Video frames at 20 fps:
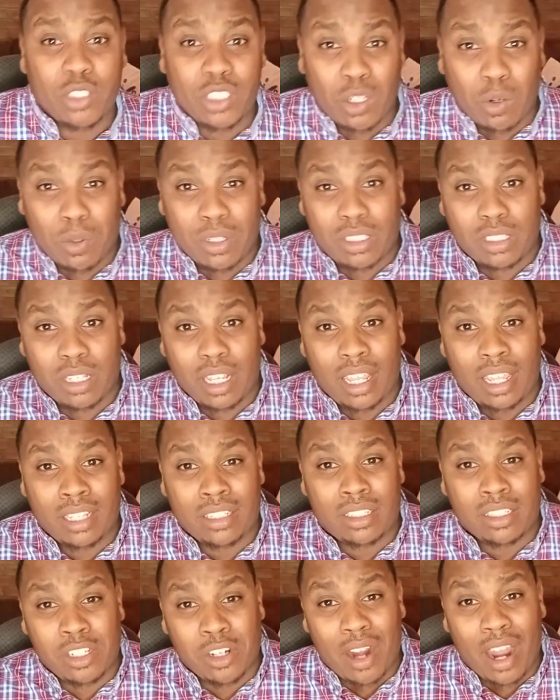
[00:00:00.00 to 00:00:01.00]
So it's
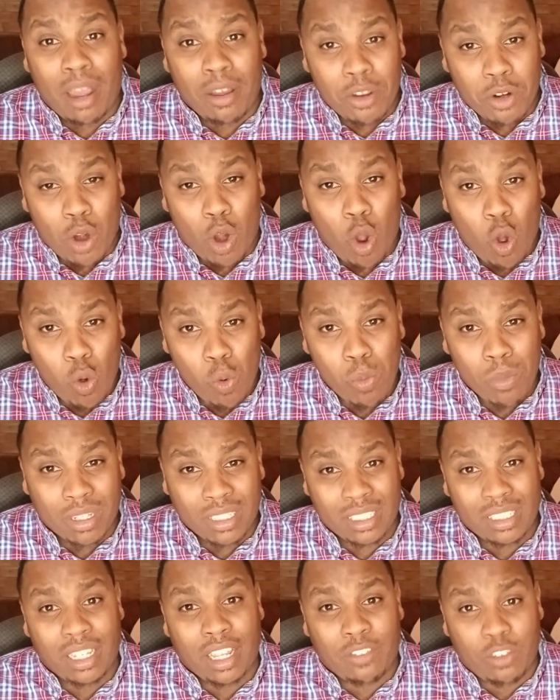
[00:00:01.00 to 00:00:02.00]
your home
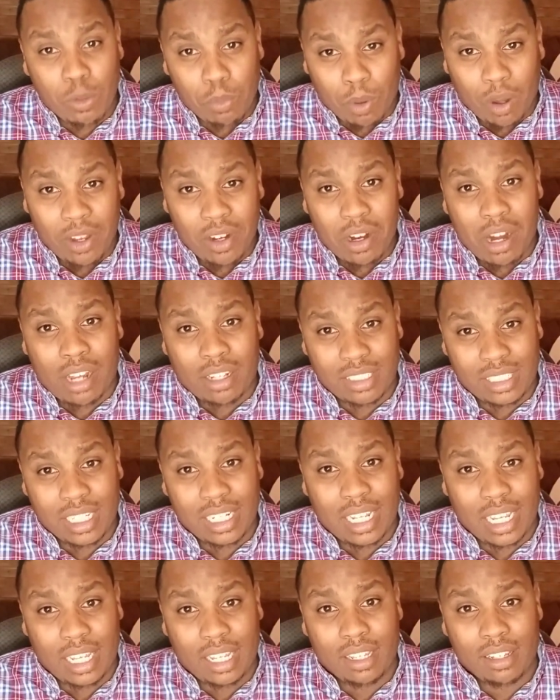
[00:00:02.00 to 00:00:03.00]
is, if you bought your house
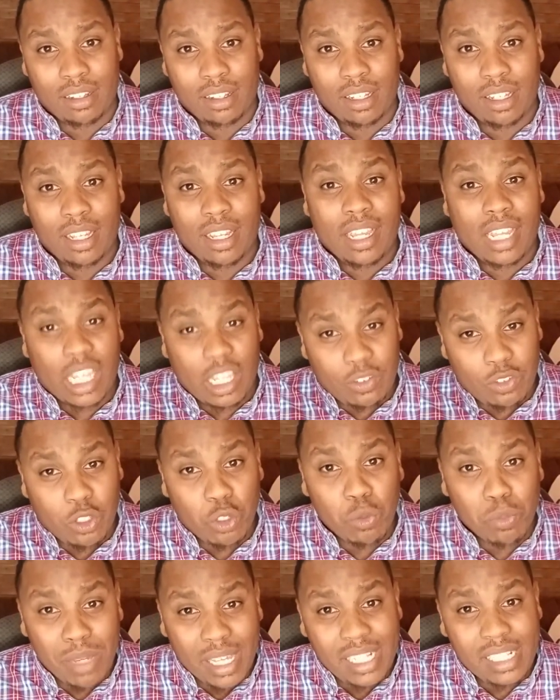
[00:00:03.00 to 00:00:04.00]
today, if
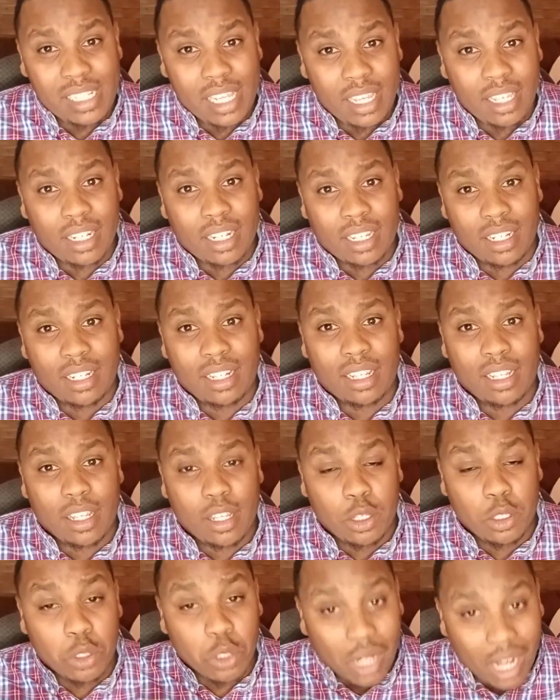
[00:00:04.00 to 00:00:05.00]
you maintain it,
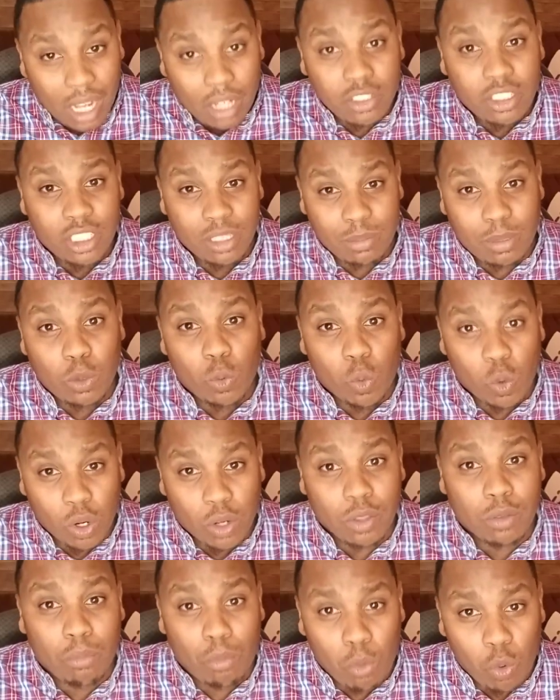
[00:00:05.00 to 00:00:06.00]
your house should be
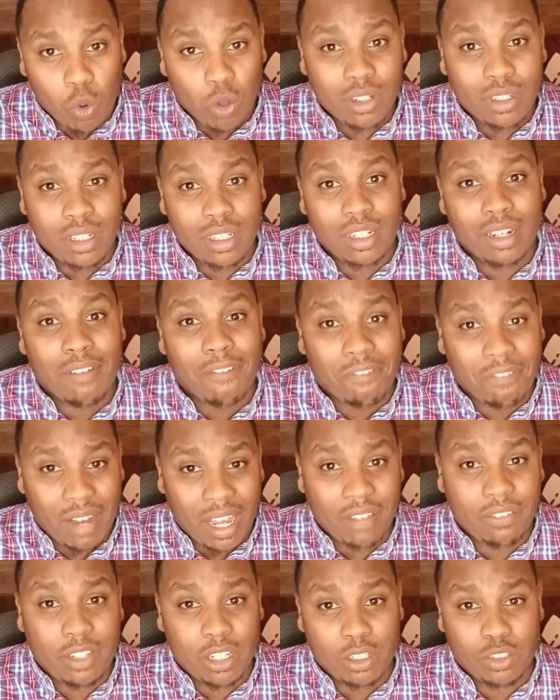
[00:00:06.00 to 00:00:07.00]
worth more
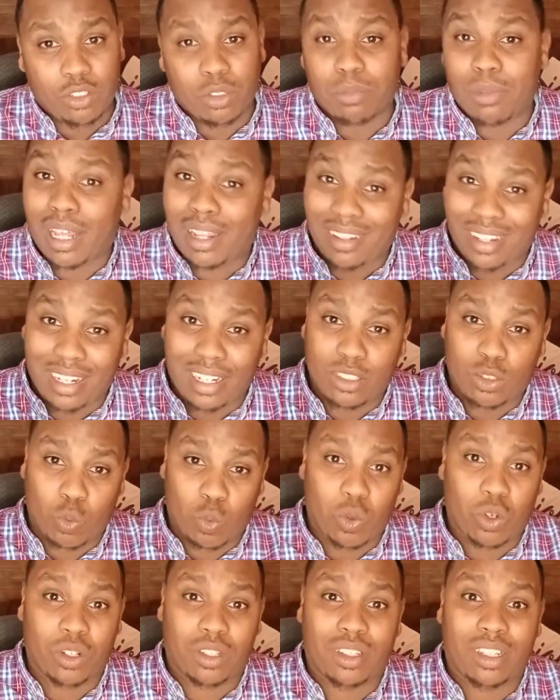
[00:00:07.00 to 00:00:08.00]
5 years from now than
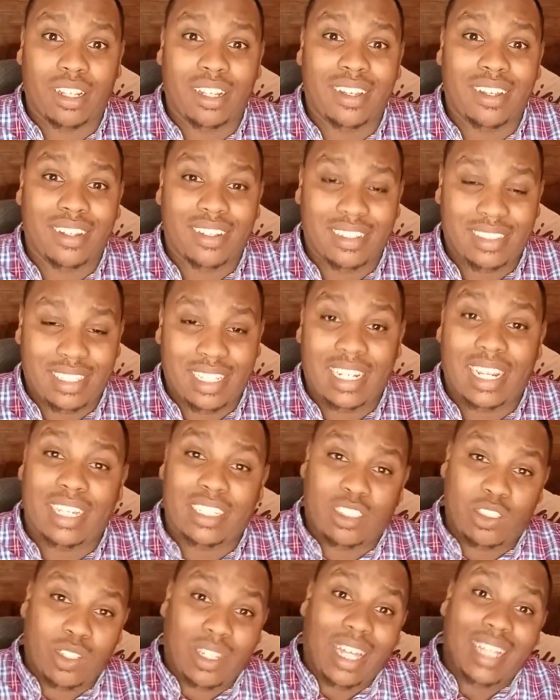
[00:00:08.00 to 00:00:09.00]
it's worth
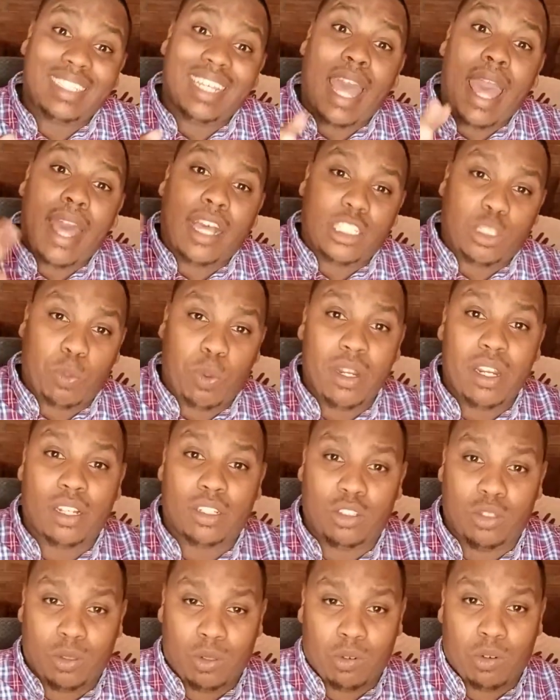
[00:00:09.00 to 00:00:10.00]
today. So that's
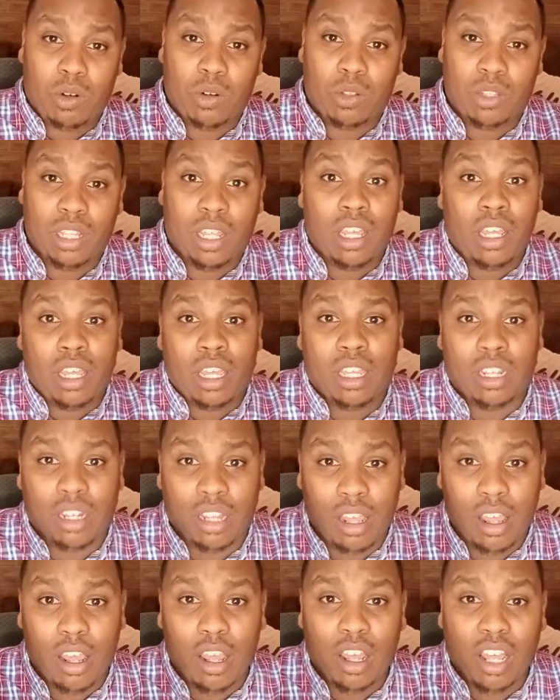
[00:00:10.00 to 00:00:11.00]
exponential growth
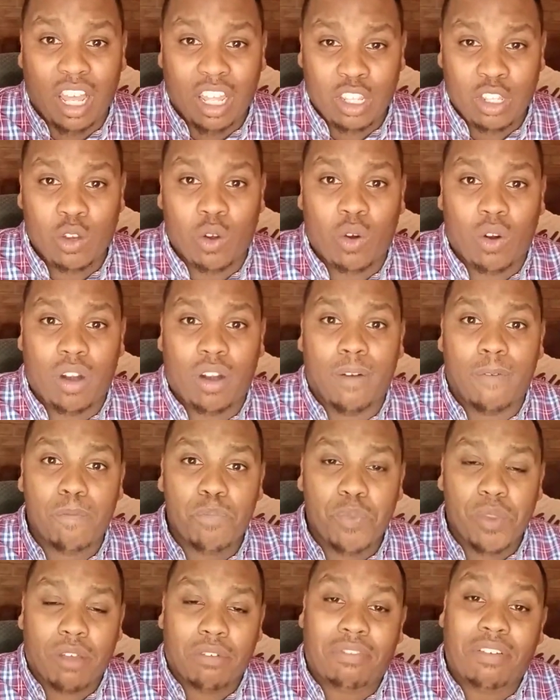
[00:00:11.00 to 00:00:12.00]
in your
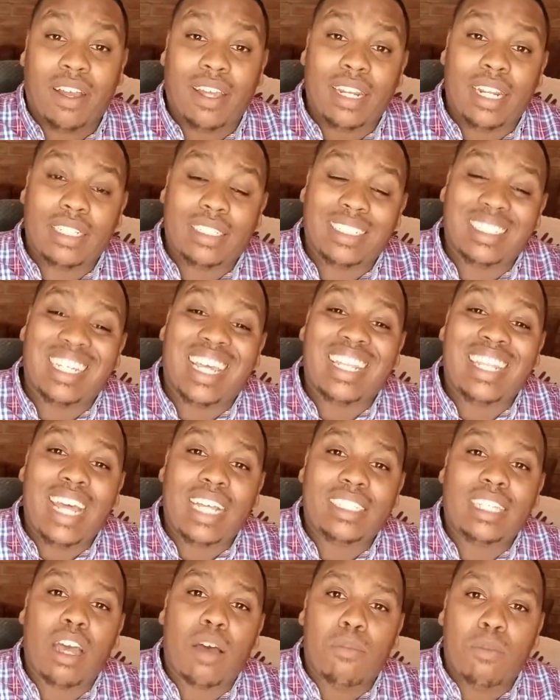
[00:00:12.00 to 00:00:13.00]
finances. And
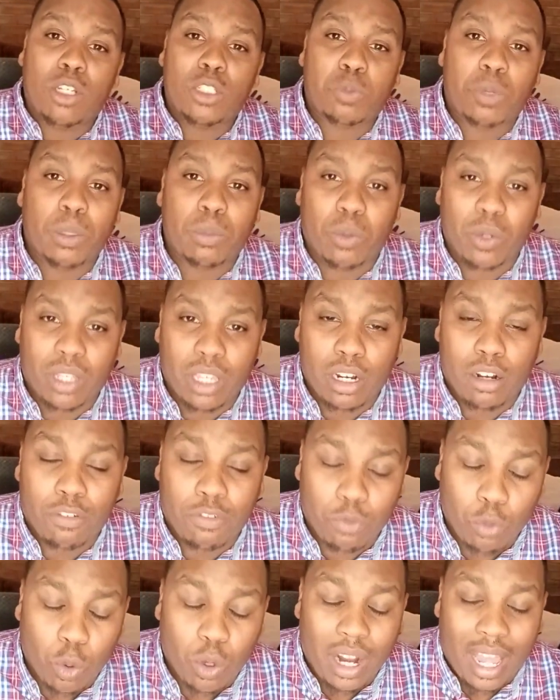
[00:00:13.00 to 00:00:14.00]
that's how most people can
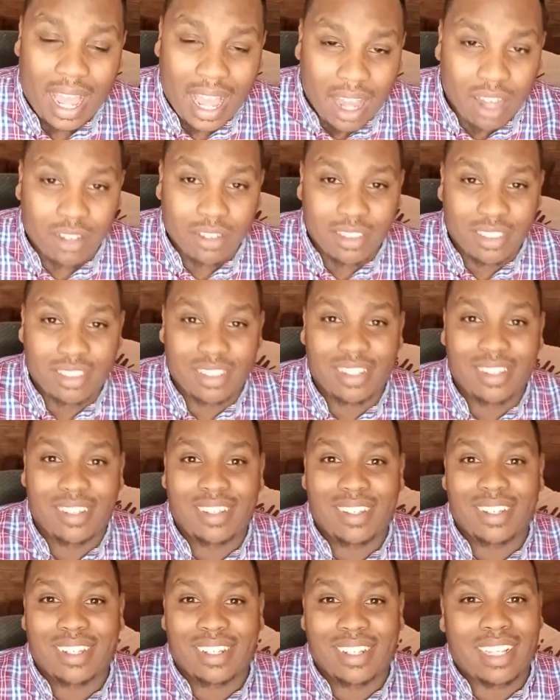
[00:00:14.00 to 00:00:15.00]
afford a house
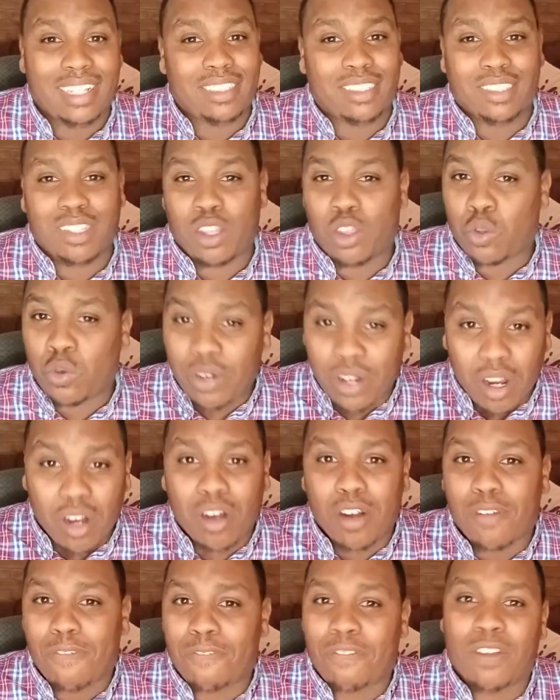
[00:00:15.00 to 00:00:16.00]
that's
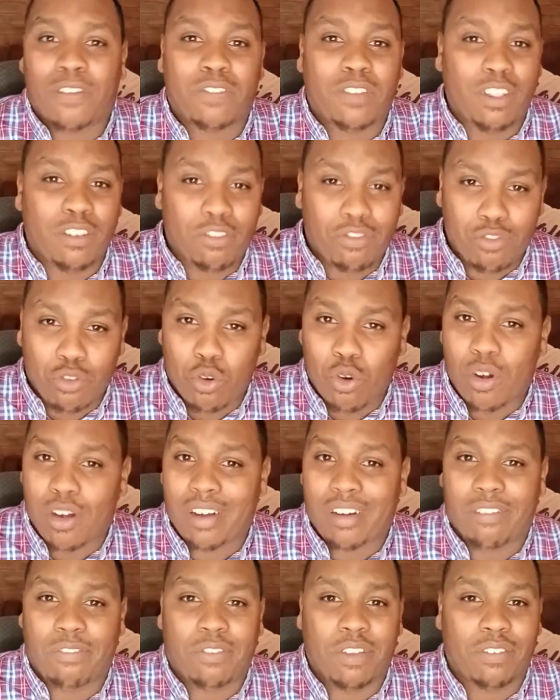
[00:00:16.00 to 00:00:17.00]
$350,000,
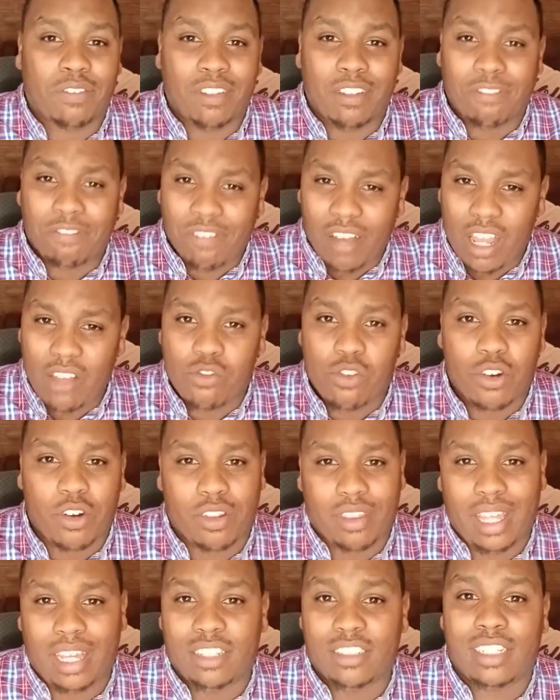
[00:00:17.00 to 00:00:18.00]
$450,000,
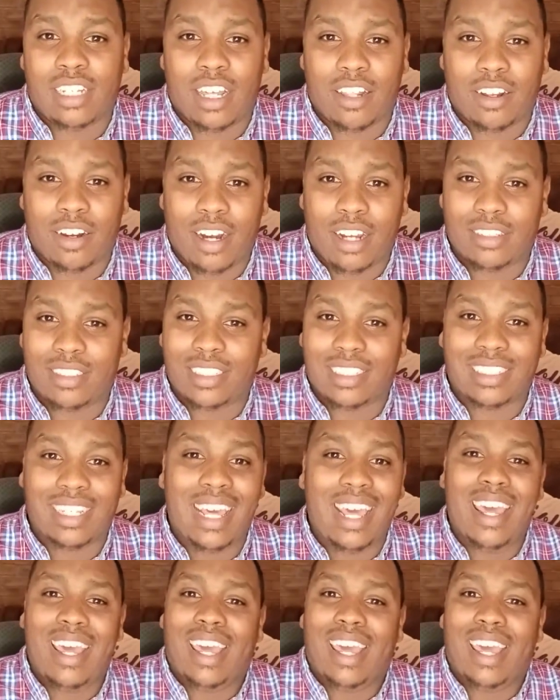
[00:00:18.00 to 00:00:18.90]
$500,000 houses.